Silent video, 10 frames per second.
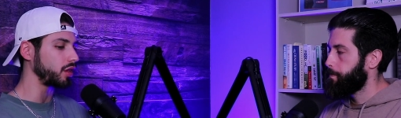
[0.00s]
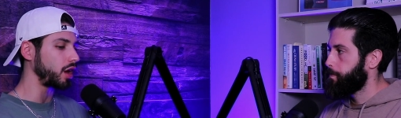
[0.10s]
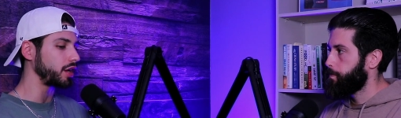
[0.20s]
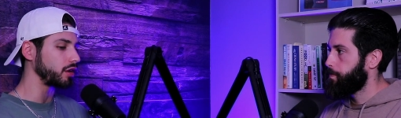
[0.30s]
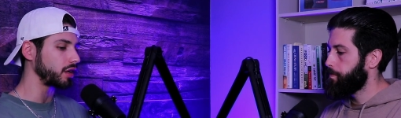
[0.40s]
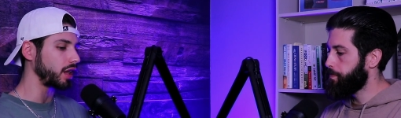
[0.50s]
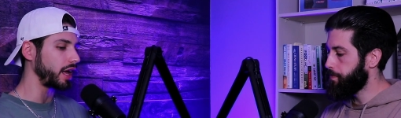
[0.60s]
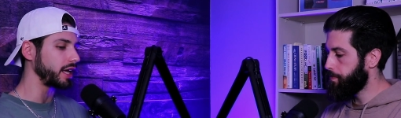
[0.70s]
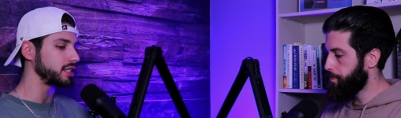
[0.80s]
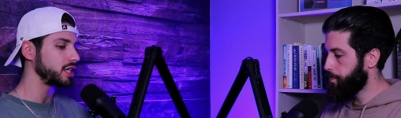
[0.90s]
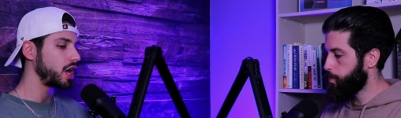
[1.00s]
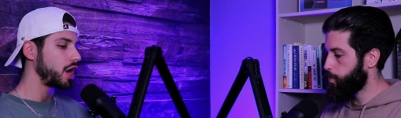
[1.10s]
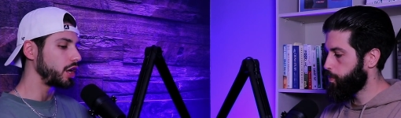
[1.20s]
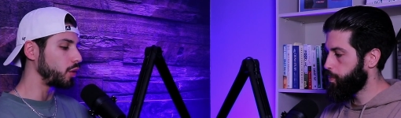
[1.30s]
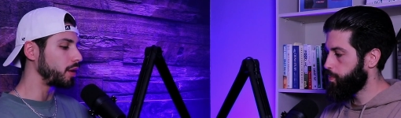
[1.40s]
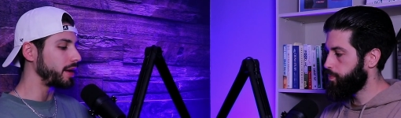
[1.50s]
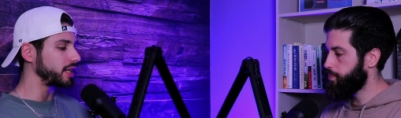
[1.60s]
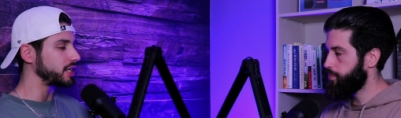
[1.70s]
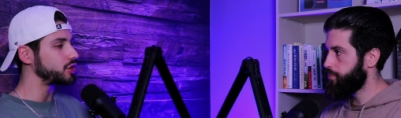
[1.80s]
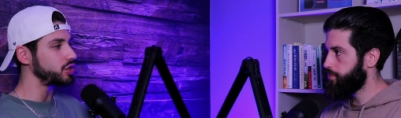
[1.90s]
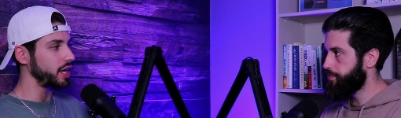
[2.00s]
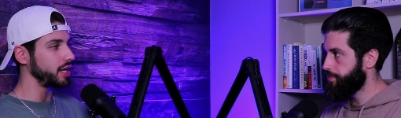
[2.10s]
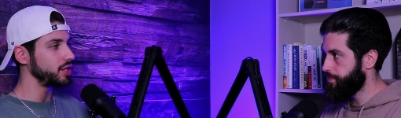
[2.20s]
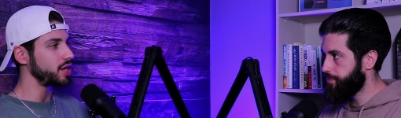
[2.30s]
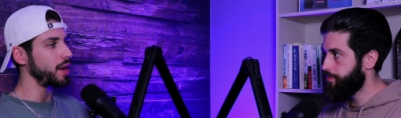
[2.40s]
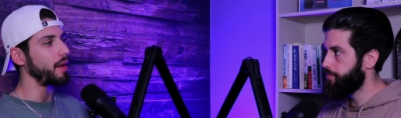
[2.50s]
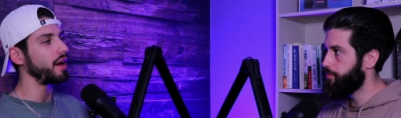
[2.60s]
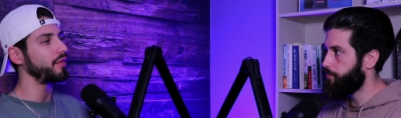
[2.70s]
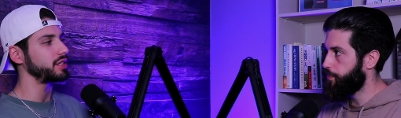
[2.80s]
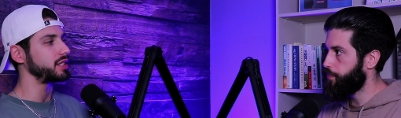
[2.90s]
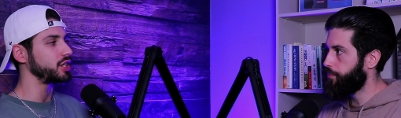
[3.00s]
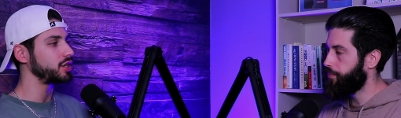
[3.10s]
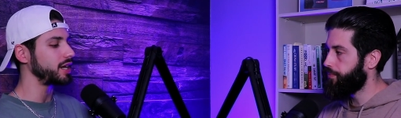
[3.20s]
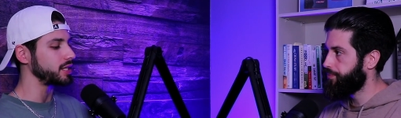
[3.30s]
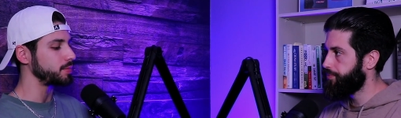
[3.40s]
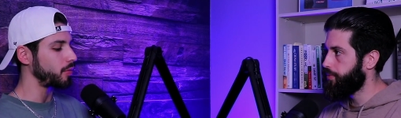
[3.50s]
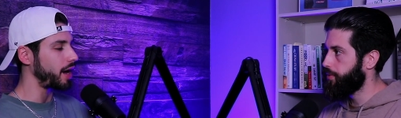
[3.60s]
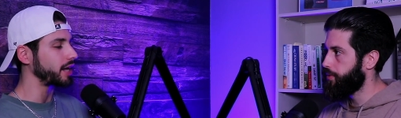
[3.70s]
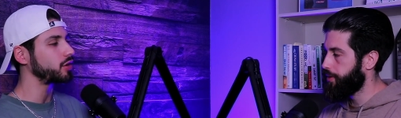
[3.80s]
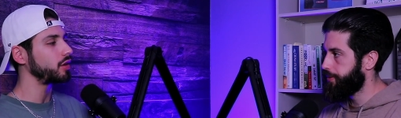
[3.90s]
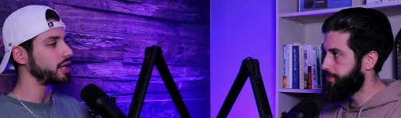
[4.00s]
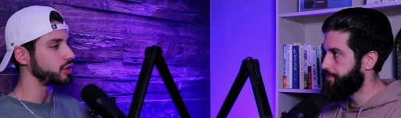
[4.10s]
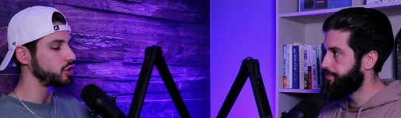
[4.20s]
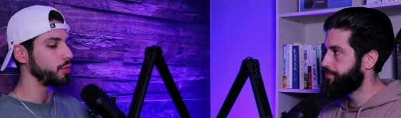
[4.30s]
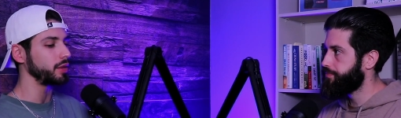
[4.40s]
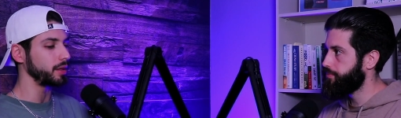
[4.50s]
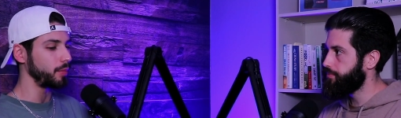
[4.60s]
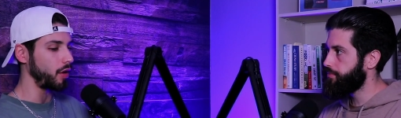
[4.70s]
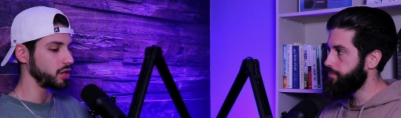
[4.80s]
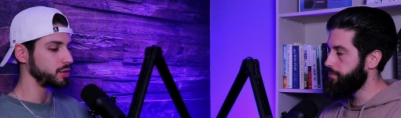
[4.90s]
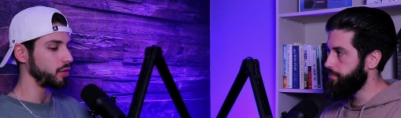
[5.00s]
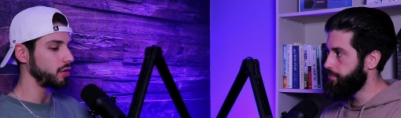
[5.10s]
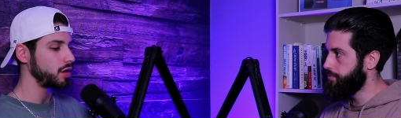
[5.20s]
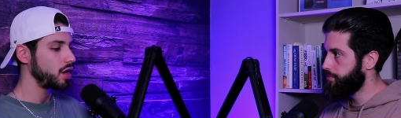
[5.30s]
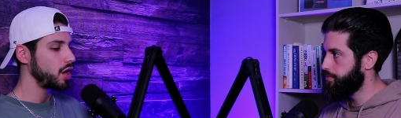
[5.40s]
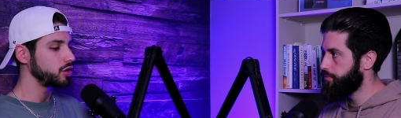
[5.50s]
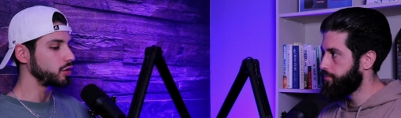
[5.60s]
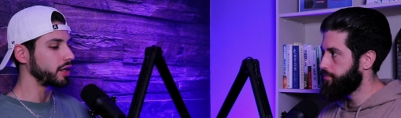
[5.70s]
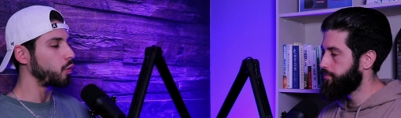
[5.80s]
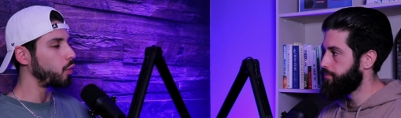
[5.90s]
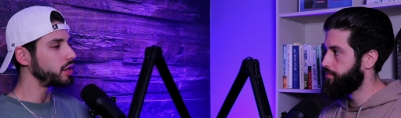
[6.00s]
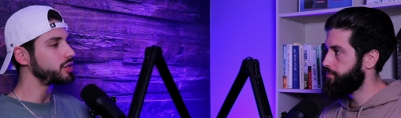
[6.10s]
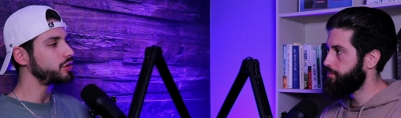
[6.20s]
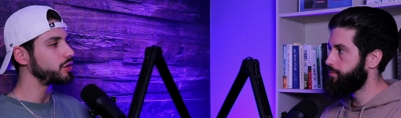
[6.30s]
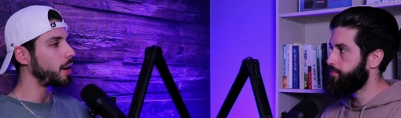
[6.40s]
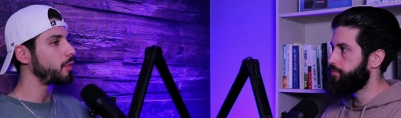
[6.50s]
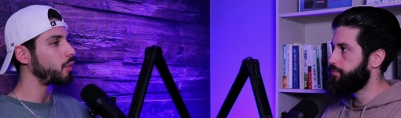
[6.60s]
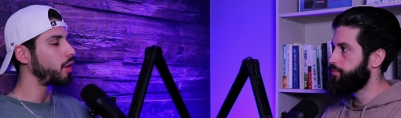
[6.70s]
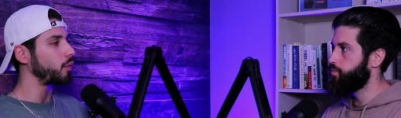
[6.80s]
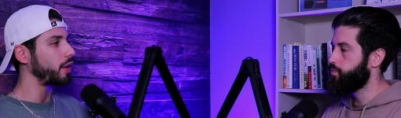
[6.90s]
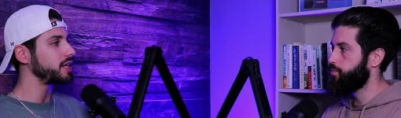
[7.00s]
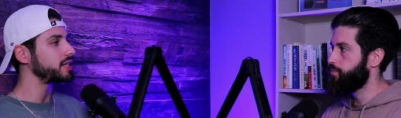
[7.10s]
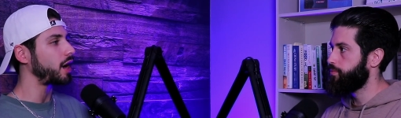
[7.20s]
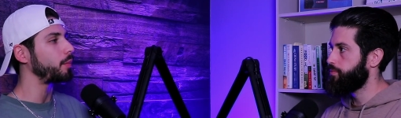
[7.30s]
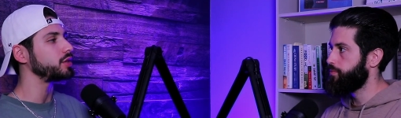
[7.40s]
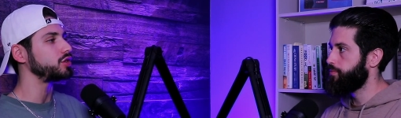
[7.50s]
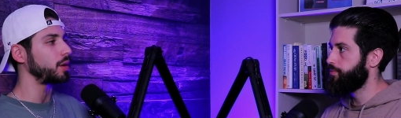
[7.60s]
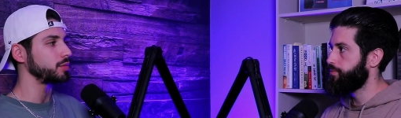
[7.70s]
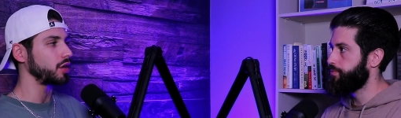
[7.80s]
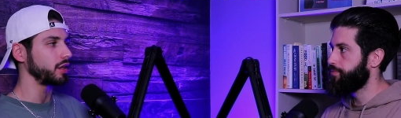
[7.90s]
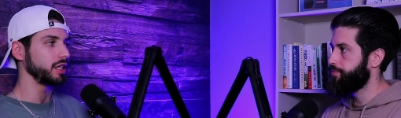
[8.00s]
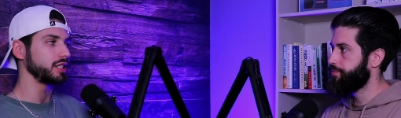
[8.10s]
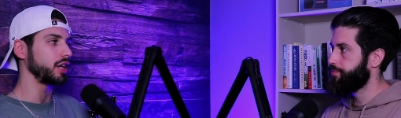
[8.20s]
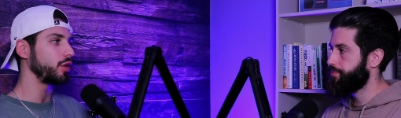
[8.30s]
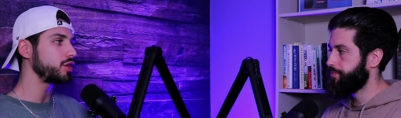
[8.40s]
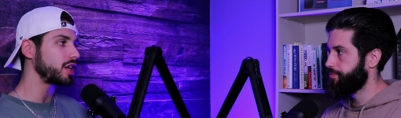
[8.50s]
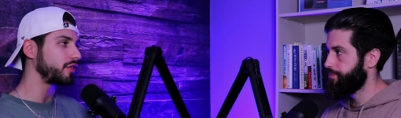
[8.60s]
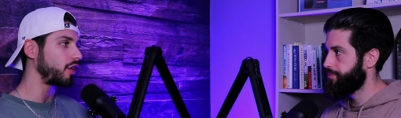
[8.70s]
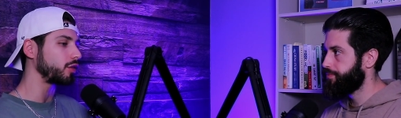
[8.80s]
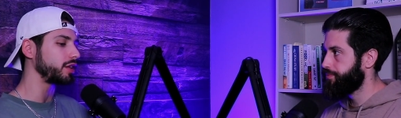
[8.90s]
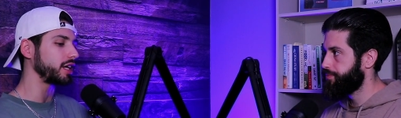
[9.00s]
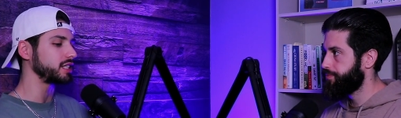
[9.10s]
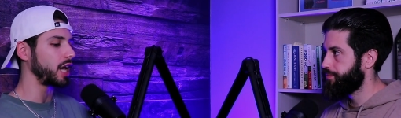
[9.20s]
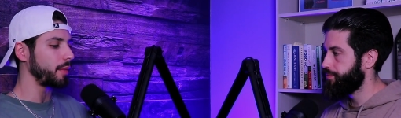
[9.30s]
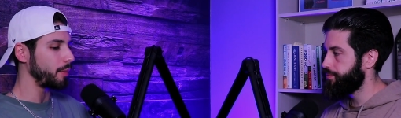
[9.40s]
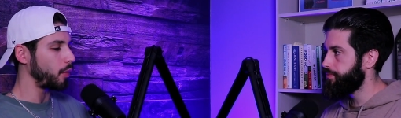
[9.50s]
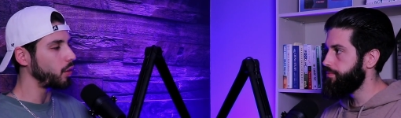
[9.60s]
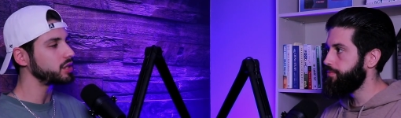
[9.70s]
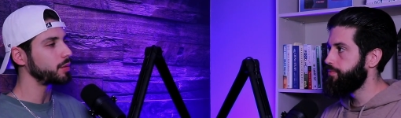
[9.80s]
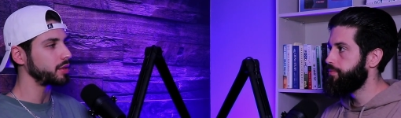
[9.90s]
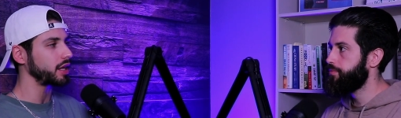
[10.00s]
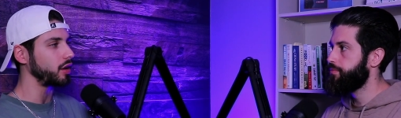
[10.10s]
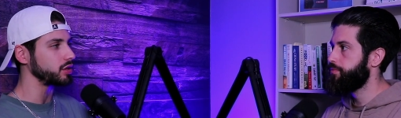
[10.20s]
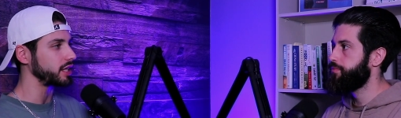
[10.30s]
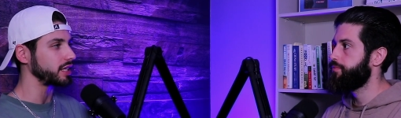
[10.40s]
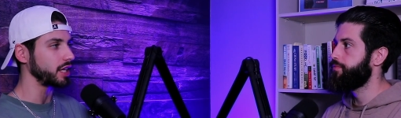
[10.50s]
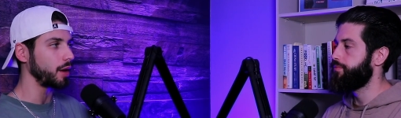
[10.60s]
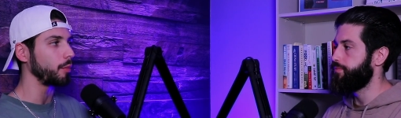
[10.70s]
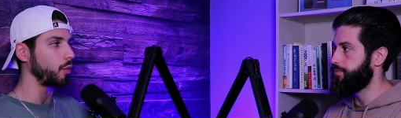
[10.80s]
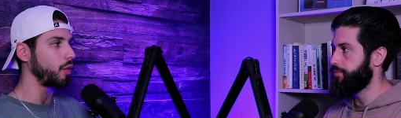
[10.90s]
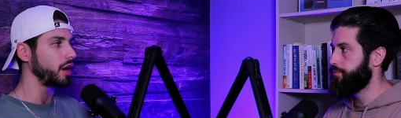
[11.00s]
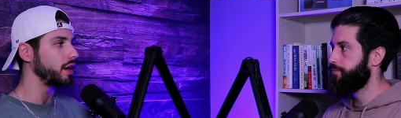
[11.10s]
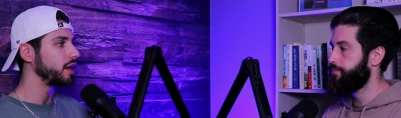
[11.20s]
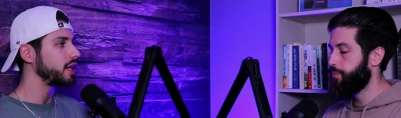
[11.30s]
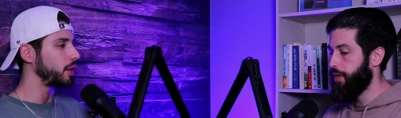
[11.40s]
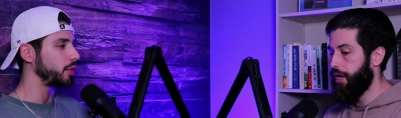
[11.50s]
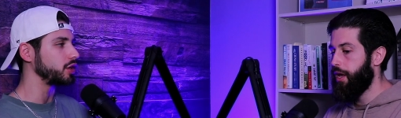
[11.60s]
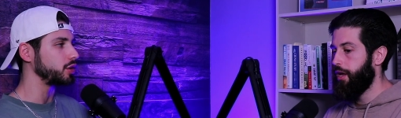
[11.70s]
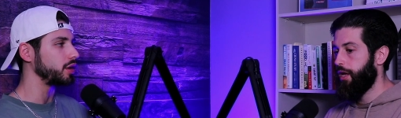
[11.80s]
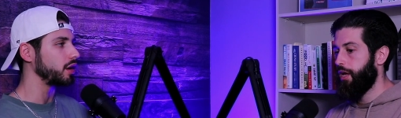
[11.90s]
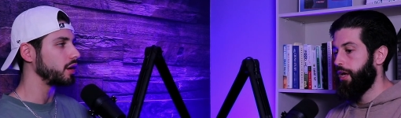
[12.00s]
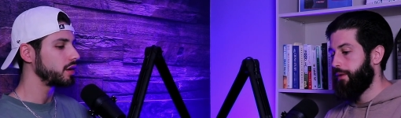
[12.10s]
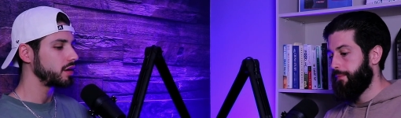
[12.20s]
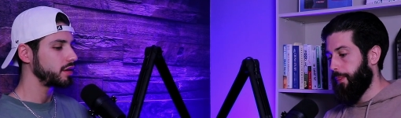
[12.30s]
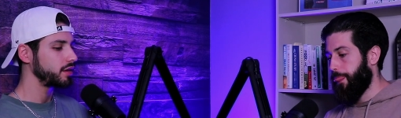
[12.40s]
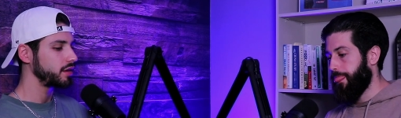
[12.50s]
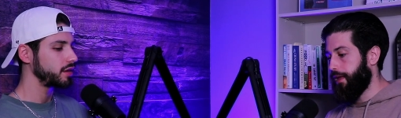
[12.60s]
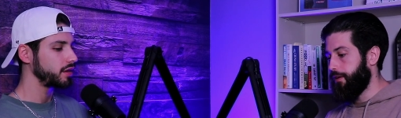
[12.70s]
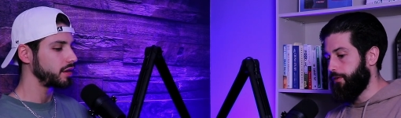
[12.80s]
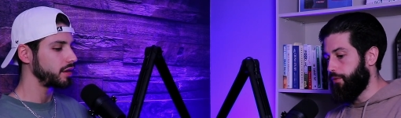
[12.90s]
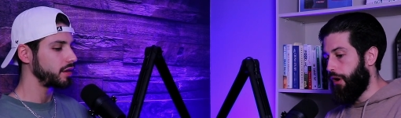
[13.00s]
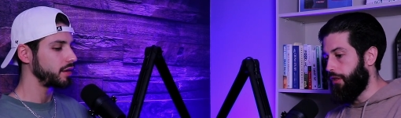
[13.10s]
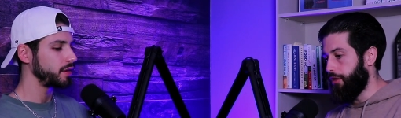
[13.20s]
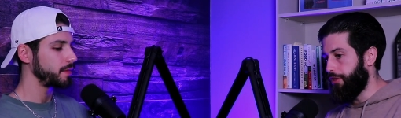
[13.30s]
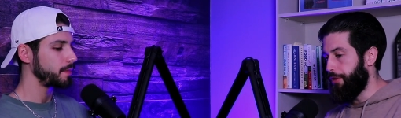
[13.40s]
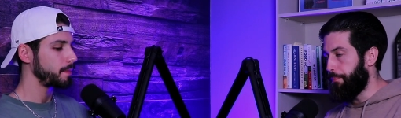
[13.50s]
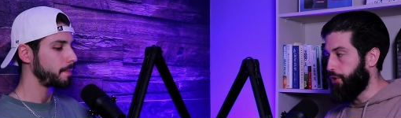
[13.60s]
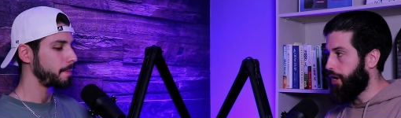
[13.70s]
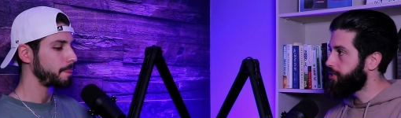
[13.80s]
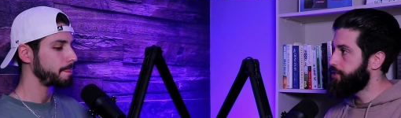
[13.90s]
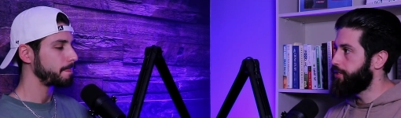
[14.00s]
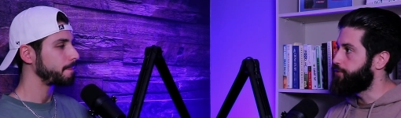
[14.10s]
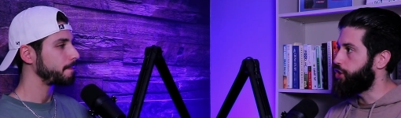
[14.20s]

Speaker 1: a lot of your clients, you want to make this change and manifestation as practical as humanly possible. So like what is your number one way to help us jumpstart this? I know you said follow the excitement, but what's something else like the number one that we can do here?
Speaker 2: Well, the process of